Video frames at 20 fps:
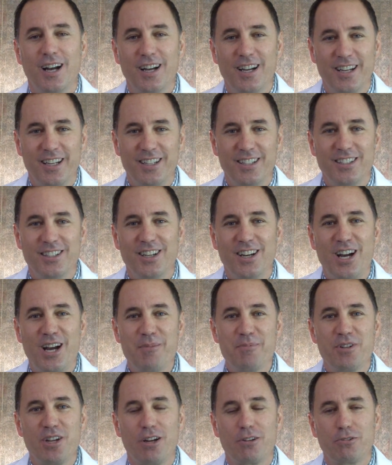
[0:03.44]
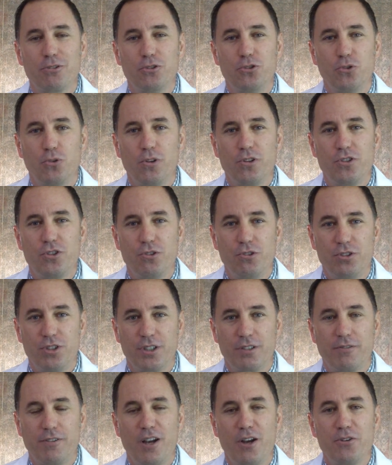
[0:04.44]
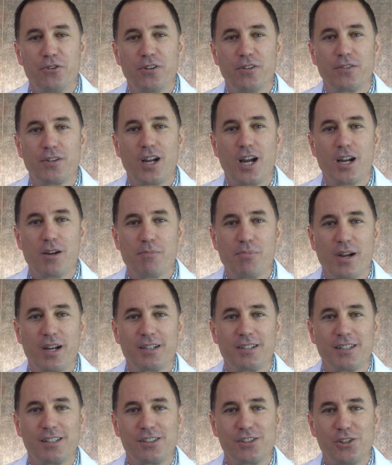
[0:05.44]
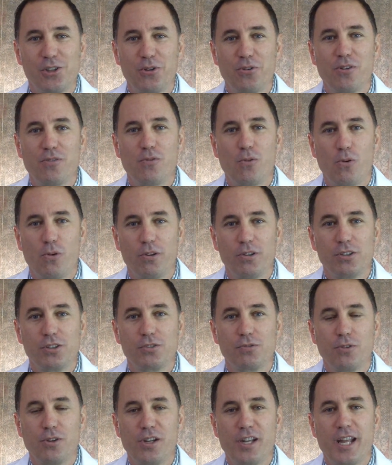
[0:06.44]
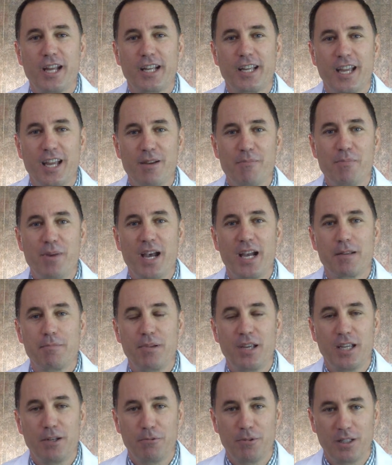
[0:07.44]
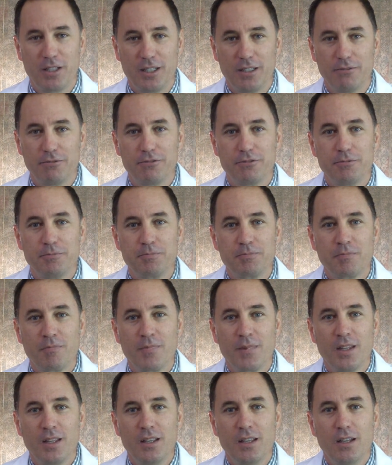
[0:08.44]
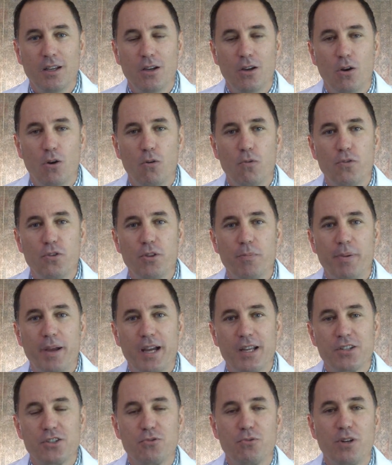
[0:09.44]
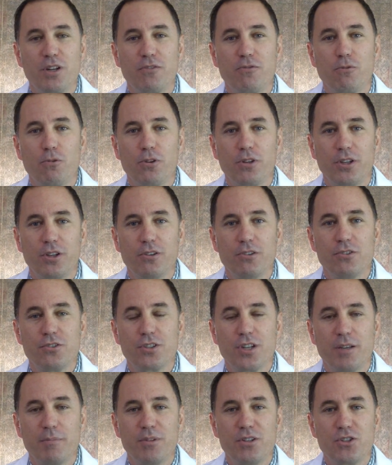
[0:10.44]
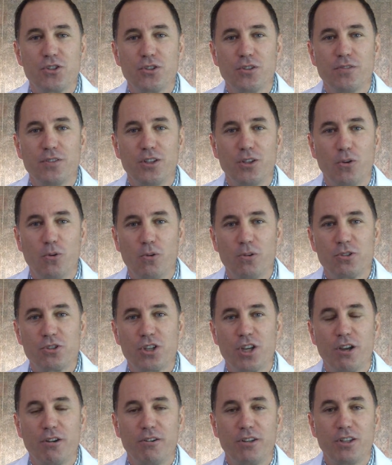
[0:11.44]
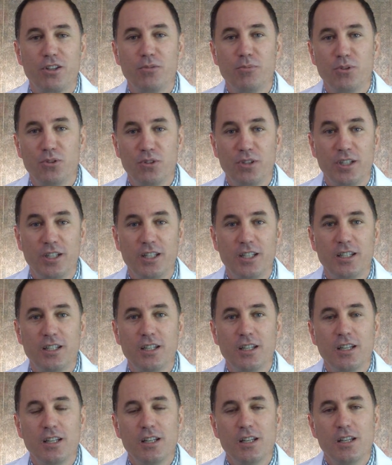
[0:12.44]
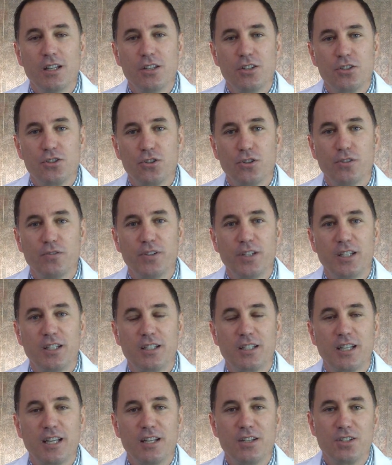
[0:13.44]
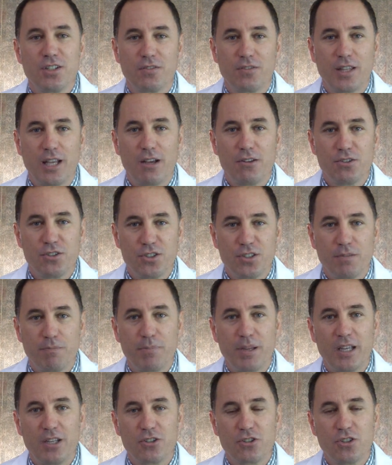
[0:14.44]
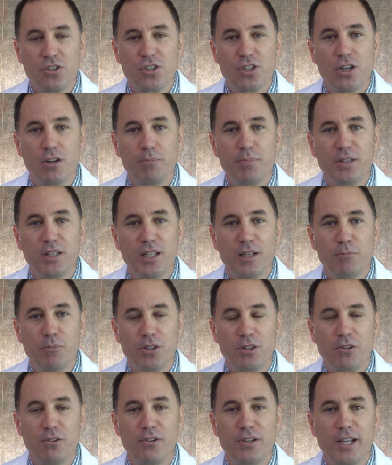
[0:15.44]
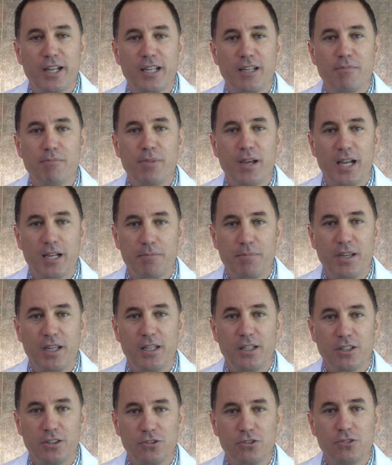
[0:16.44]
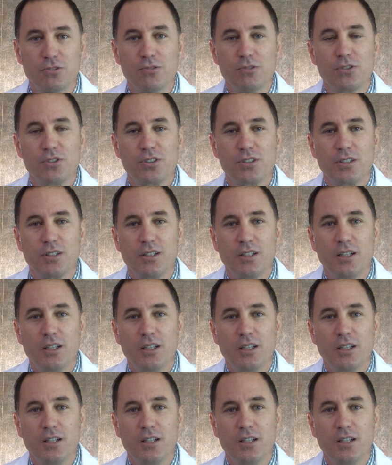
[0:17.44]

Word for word: Hi, I'm Dr. George Ujkic, founder of Chiropractic Center of Orange for neck and back pain relief. Over the past 24 years, I've been serving the Orange County community, serving tens of thousands of patients, helping them with their neck and back pain issues.